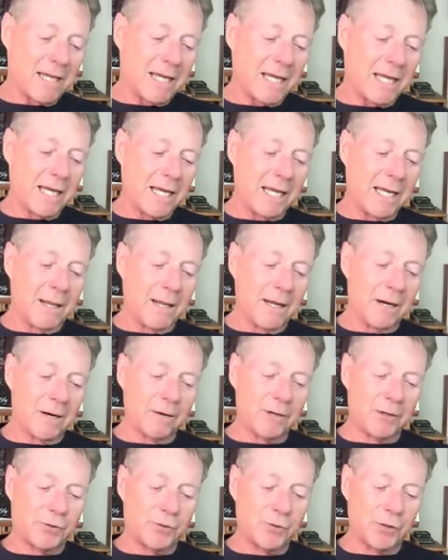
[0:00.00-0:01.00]
In their
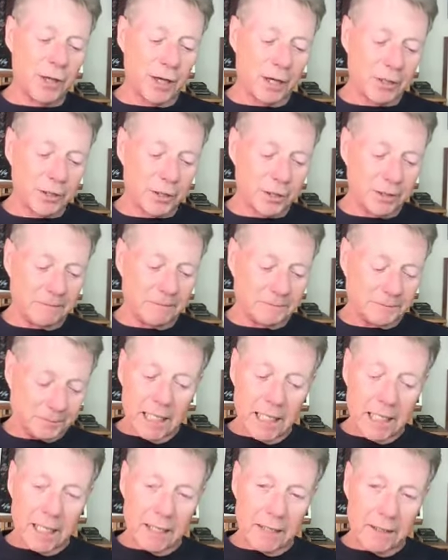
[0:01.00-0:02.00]
introduction,
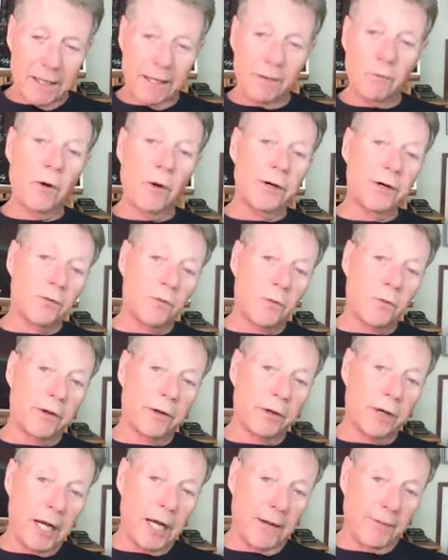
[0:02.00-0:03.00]
they wondered
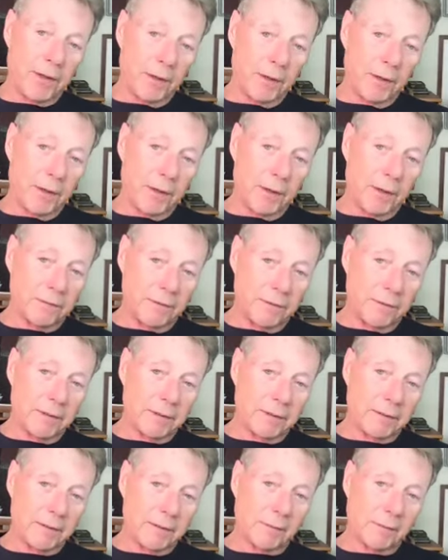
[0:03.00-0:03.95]
whether or not there is a